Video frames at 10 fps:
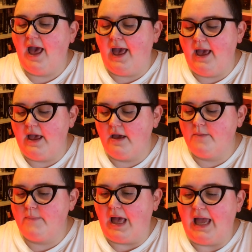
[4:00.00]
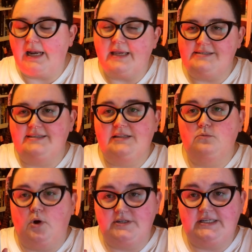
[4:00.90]
And I still
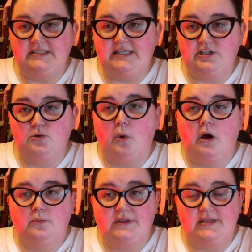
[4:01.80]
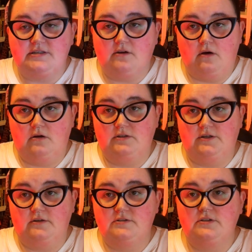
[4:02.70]
want to continue on with this
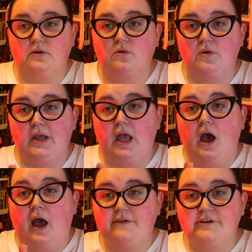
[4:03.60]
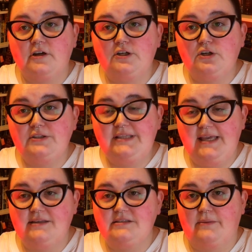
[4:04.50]
author. So I've heard good
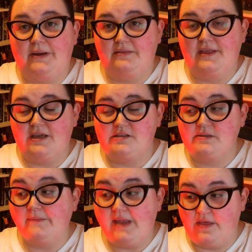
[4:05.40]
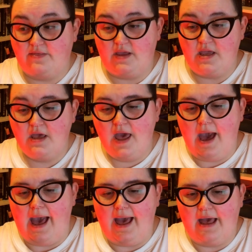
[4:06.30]
things about this mainly.
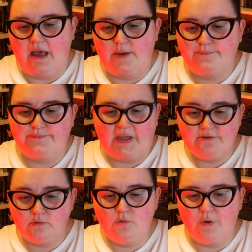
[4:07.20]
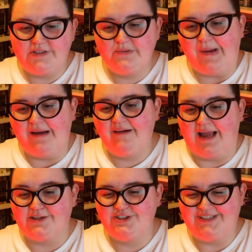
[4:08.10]
I don't know what it's about,
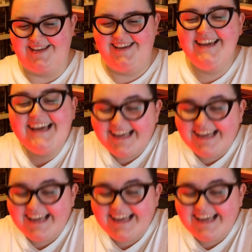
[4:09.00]
actually.